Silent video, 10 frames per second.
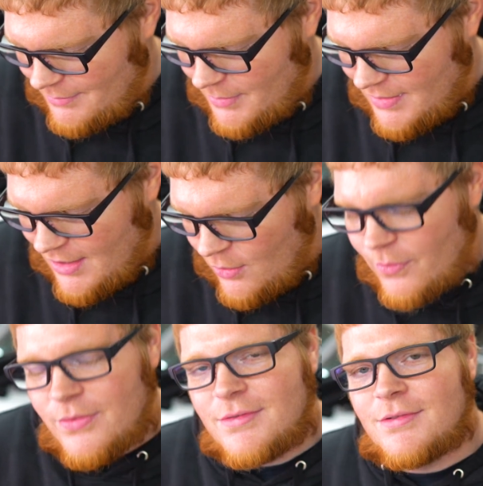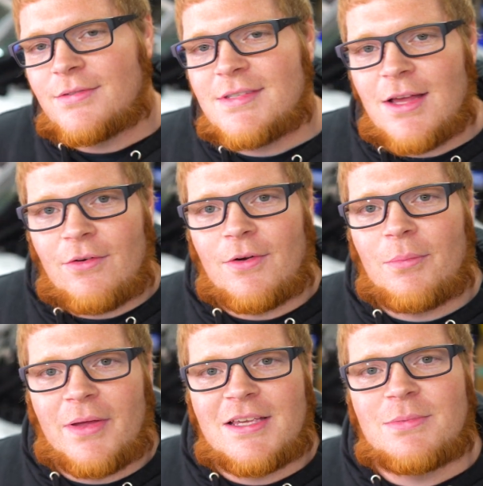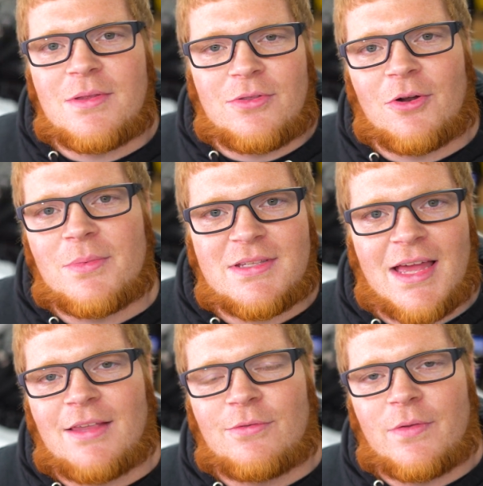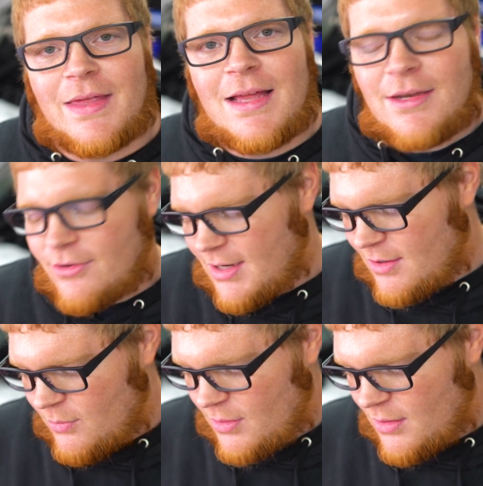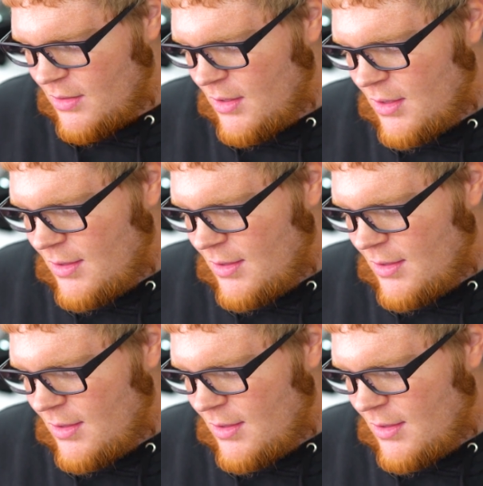But they don't sell replacement thermostats for the integrated one.